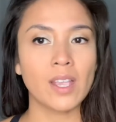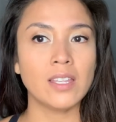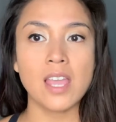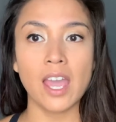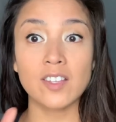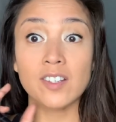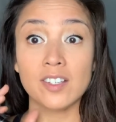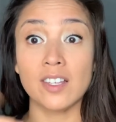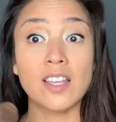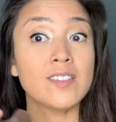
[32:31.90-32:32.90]

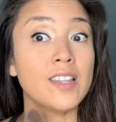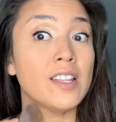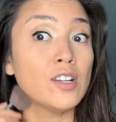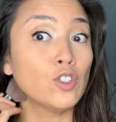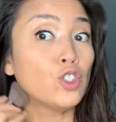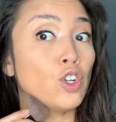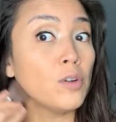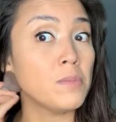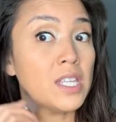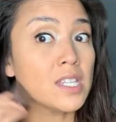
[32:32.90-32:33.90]
na-exercise din ng
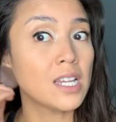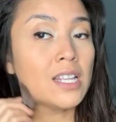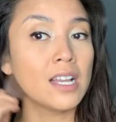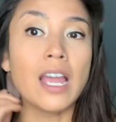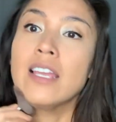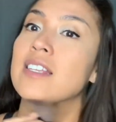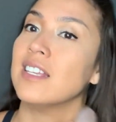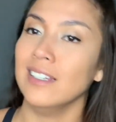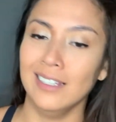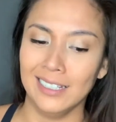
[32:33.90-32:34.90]
jaw minsan, guys.